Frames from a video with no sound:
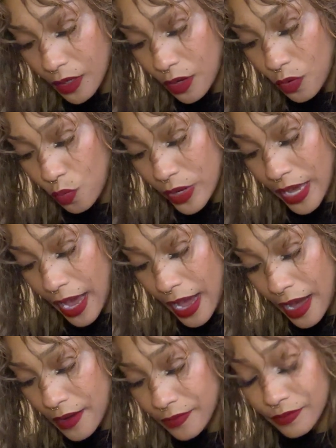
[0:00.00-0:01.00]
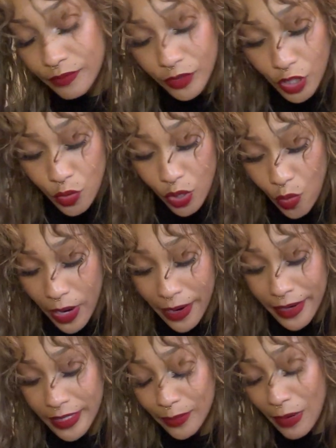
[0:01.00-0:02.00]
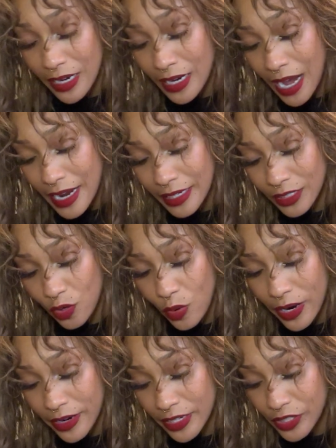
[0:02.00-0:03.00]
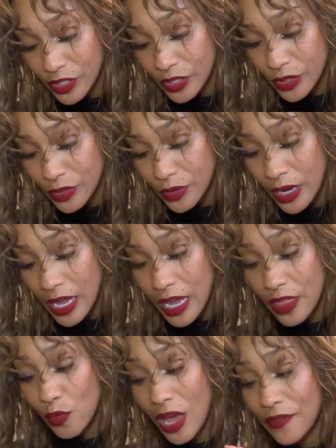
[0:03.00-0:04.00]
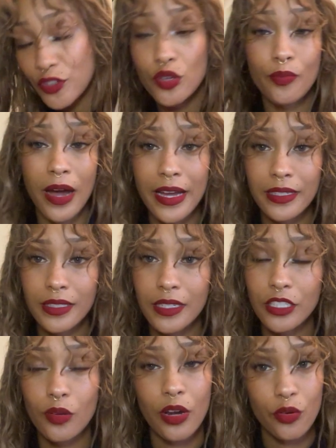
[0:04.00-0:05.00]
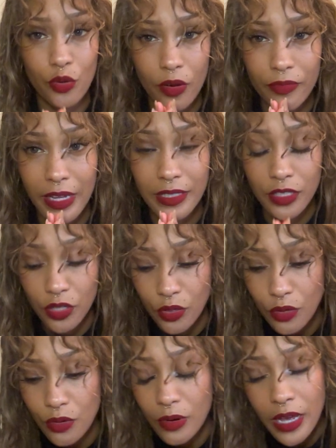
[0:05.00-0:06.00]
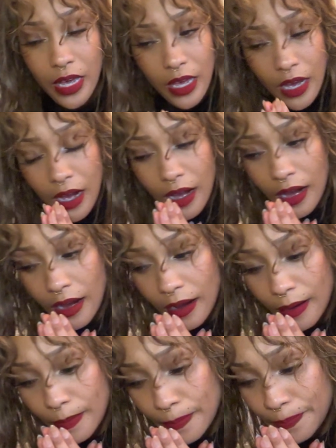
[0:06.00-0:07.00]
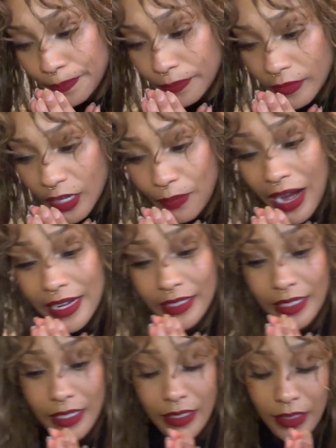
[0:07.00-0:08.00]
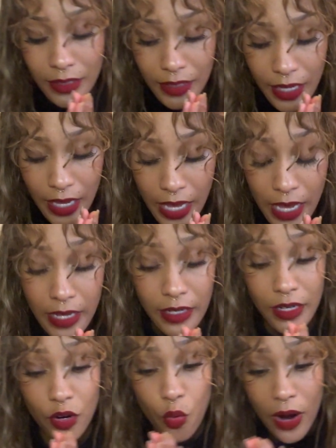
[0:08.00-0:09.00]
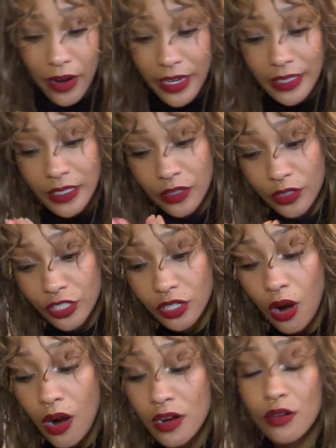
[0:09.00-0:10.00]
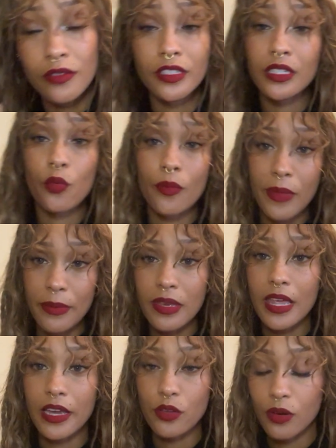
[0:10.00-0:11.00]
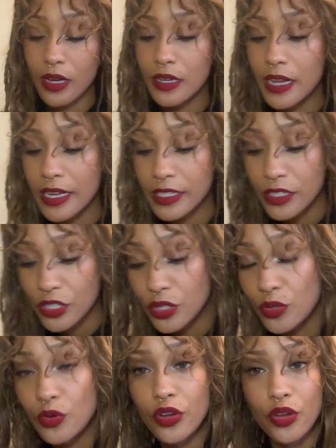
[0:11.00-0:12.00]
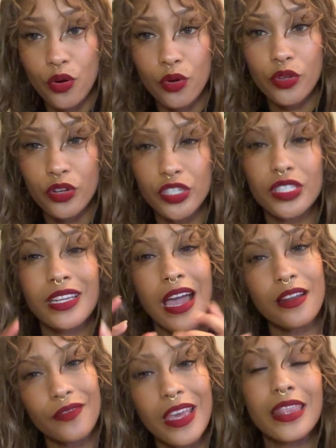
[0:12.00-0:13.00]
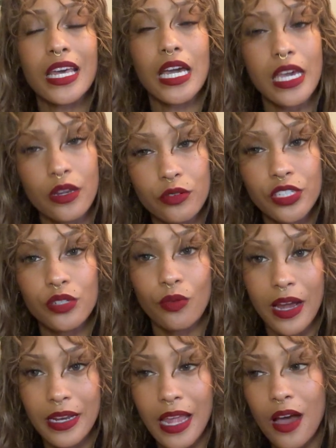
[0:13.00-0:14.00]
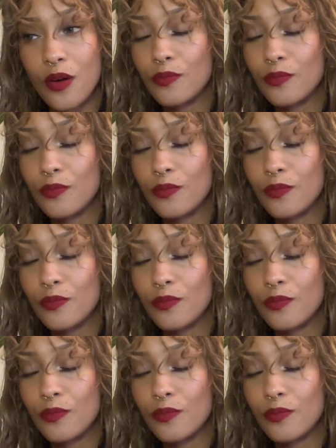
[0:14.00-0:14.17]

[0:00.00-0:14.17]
We have 2 Aquarius. My Knight is Aquarius too. And then we have 2 Pisces. So I don't know if that's you, Pisces and Aquarius in your chart, or someone maybe that you're connected to, or you're just kind of in that energy right now.